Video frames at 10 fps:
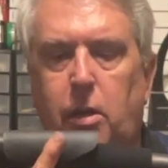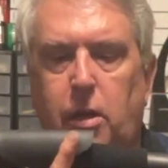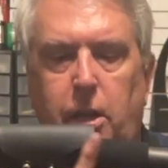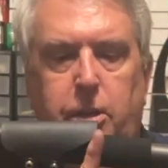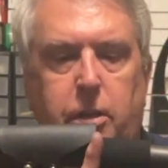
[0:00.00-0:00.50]

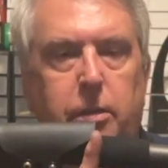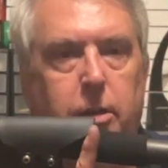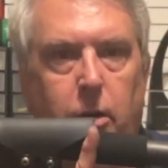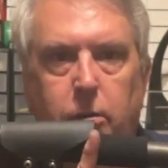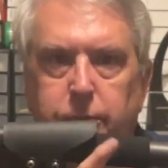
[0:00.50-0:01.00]
And you can,
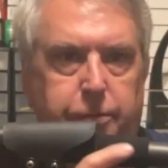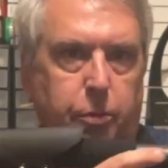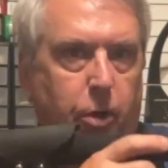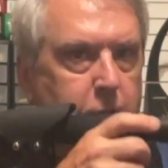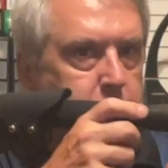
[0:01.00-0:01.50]
if you
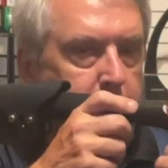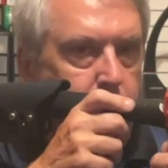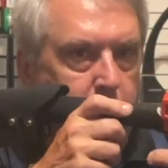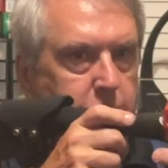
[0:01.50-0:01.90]
want it to be really